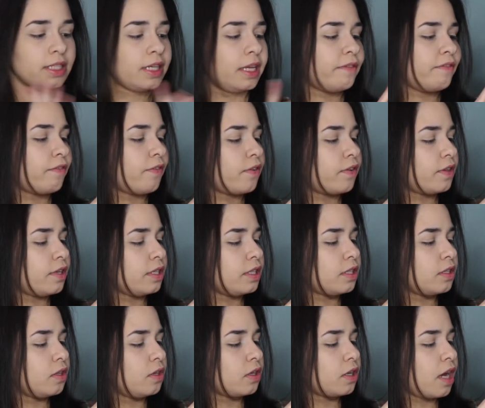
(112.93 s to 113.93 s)
And for
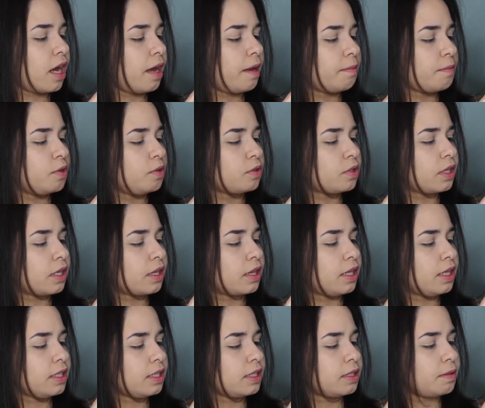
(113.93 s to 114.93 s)
this look, I'm using
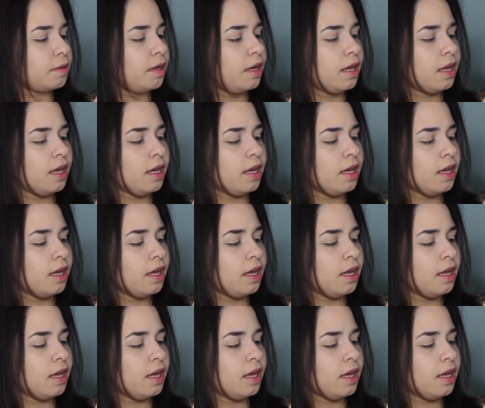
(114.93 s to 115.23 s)
this